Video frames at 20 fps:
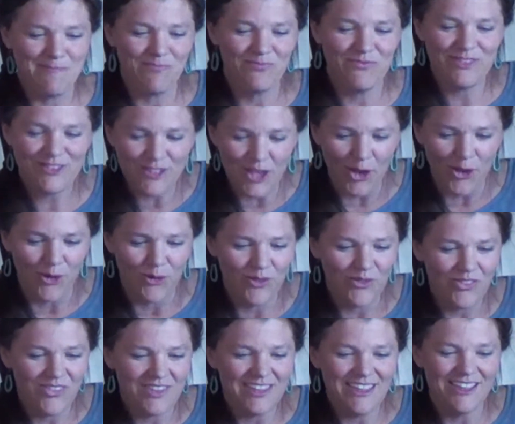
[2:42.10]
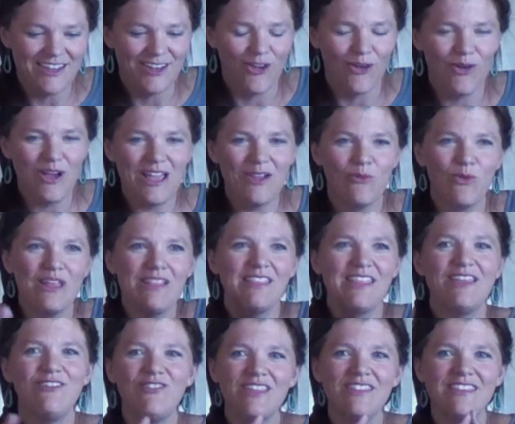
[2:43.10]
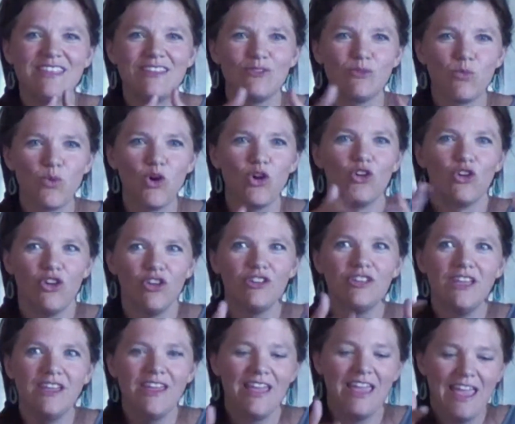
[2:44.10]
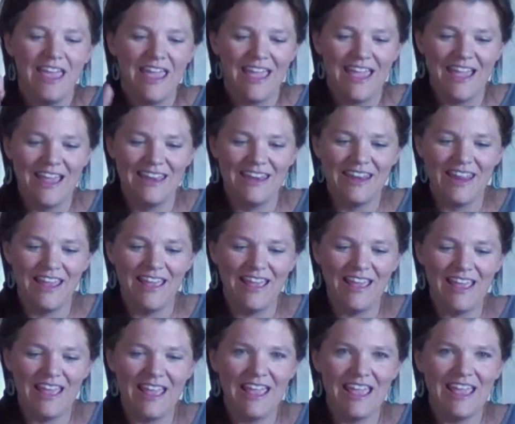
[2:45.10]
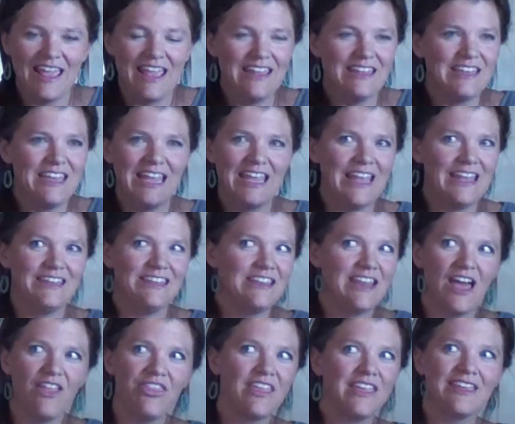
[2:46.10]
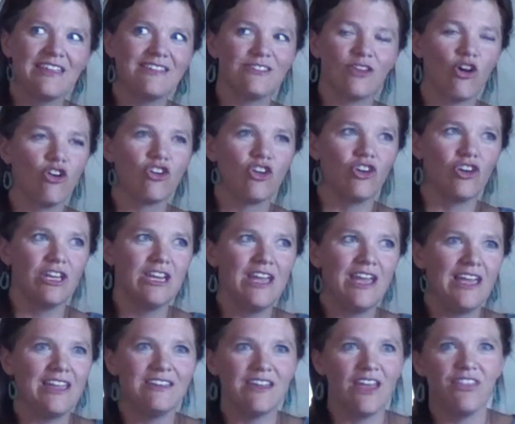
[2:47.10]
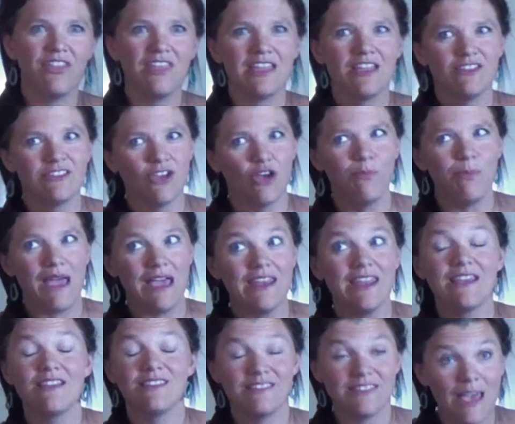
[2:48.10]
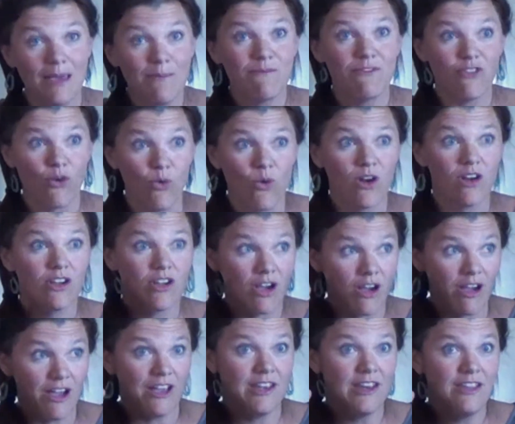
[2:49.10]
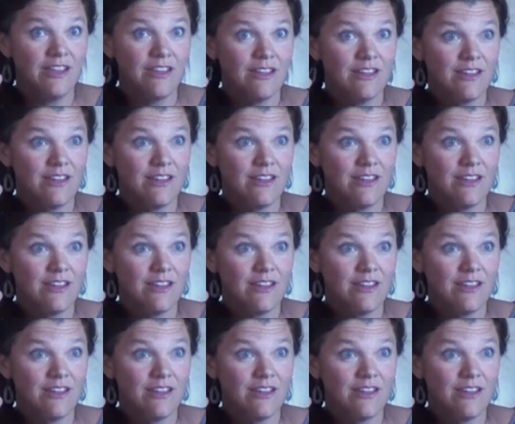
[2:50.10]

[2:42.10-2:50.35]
So, you know, we live in this world and nothing is all good and nothing is all bad except for God